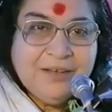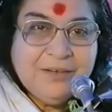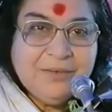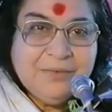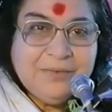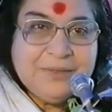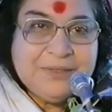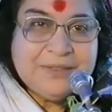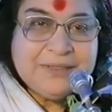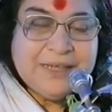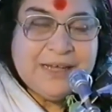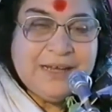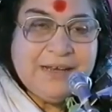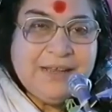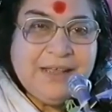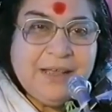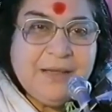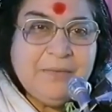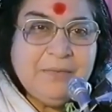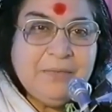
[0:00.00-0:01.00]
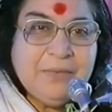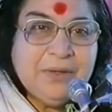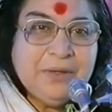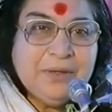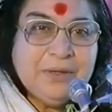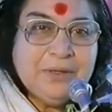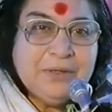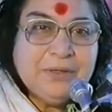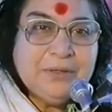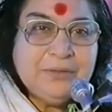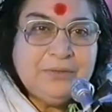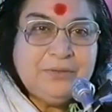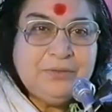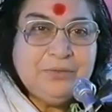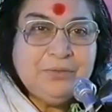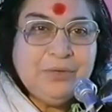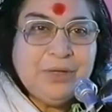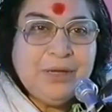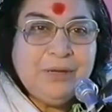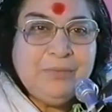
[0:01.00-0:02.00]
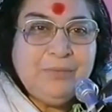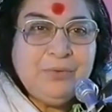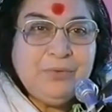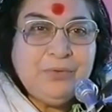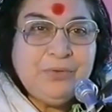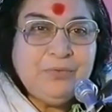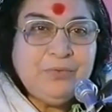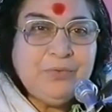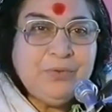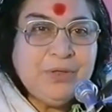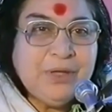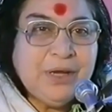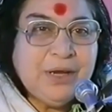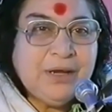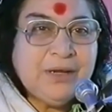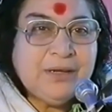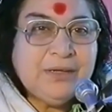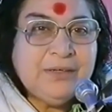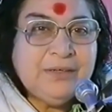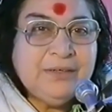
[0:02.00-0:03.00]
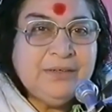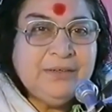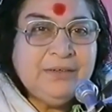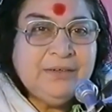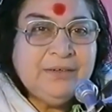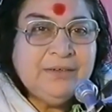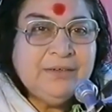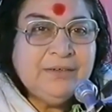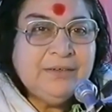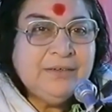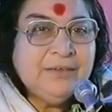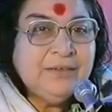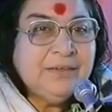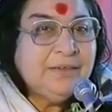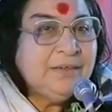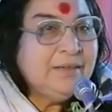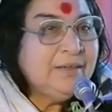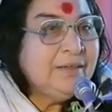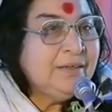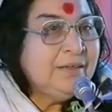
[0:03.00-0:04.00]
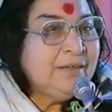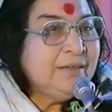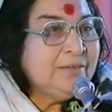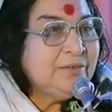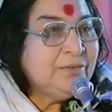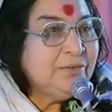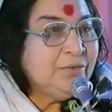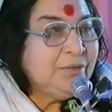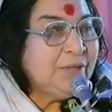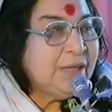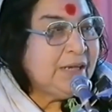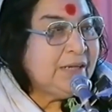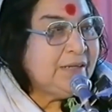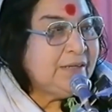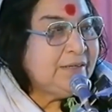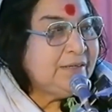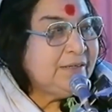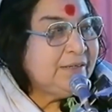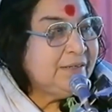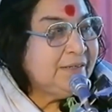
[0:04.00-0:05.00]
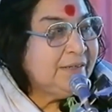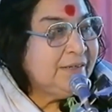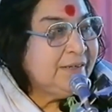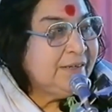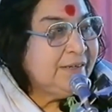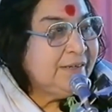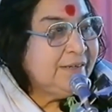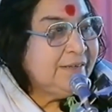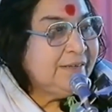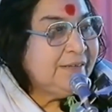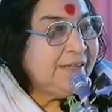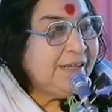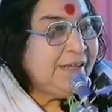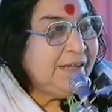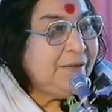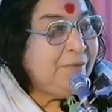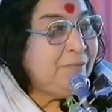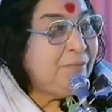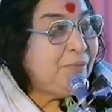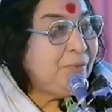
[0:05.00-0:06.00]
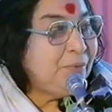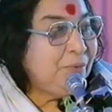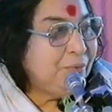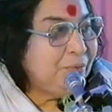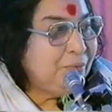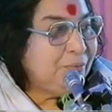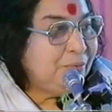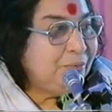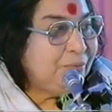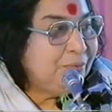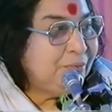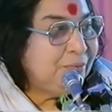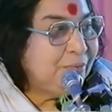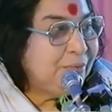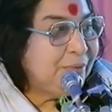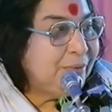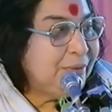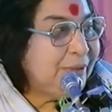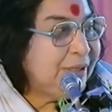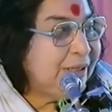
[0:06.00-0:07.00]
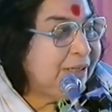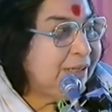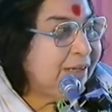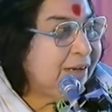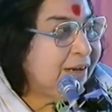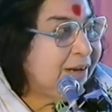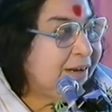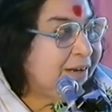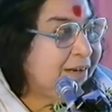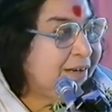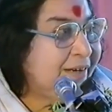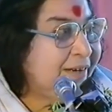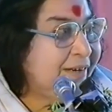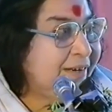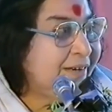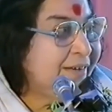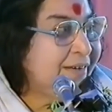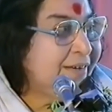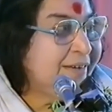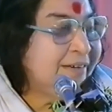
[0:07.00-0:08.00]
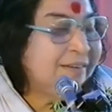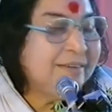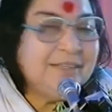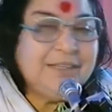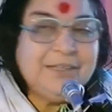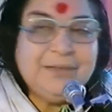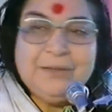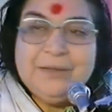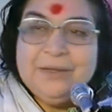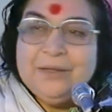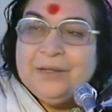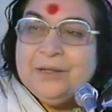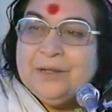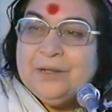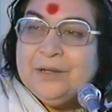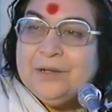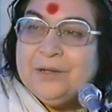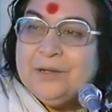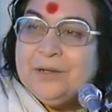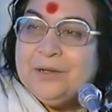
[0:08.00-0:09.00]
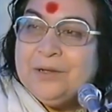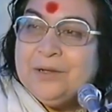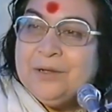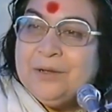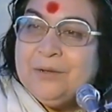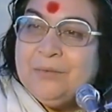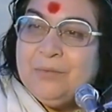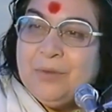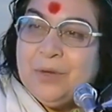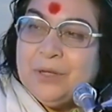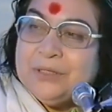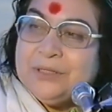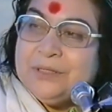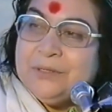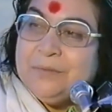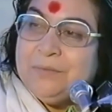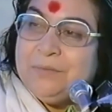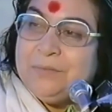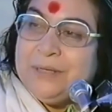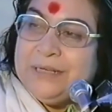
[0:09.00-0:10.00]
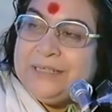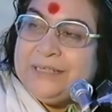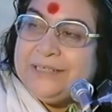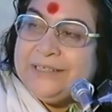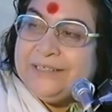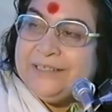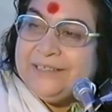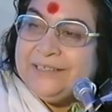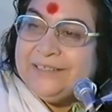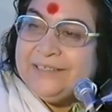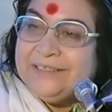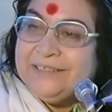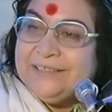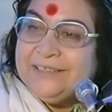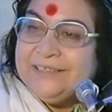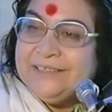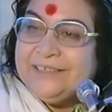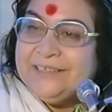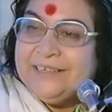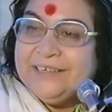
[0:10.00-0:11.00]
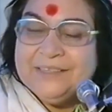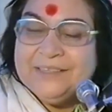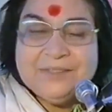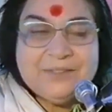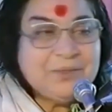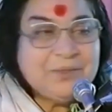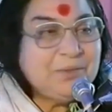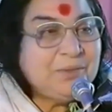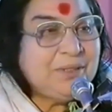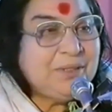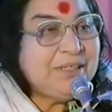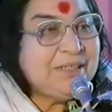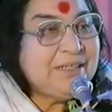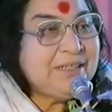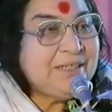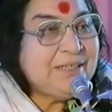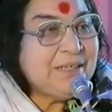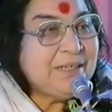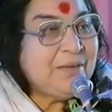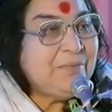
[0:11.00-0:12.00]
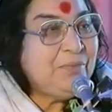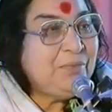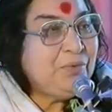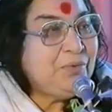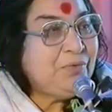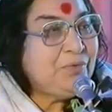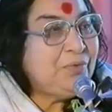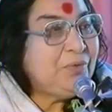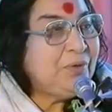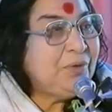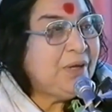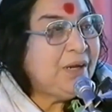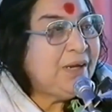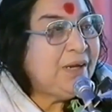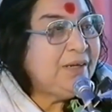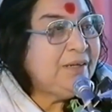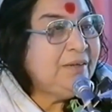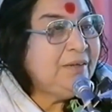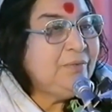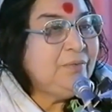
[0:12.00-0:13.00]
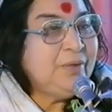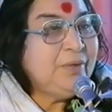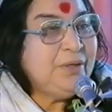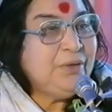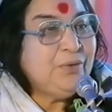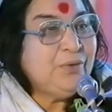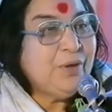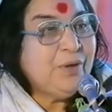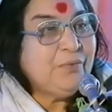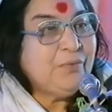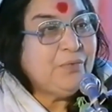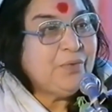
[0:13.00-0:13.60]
We send them to a beautiful garden so that they improve. In the garden they blossom better. And so this is a beautiful garden where you have